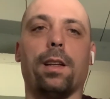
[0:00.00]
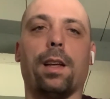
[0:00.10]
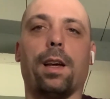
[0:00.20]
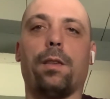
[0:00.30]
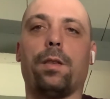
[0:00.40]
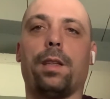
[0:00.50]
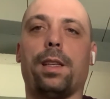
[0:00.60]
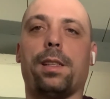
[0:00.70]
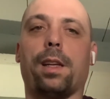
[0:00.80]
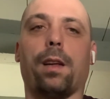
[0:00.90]
How do they
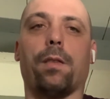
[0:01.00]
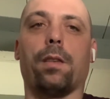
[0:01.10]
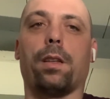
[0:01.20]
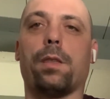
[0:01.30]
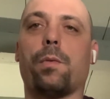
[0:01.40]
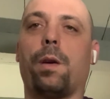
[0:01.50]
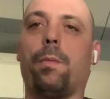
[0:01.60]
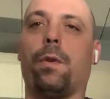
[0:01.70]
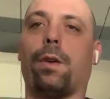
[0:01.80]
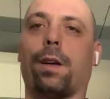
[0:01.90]
sound? Because One
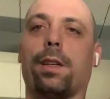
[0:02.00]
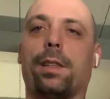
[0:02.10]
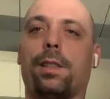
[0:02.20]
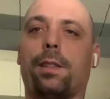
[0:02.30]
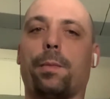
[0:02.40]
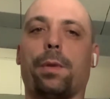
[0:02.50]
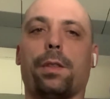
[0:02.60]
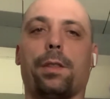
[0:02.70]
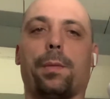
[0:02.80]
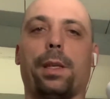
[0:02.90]
More is
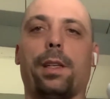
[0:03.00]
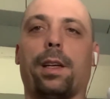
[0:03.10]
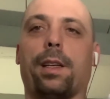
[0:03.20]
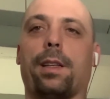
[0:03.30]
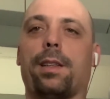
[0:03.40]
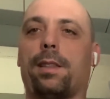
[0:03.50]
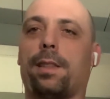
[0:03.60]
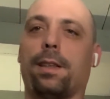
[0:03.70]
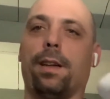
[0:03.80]
supposed to be like this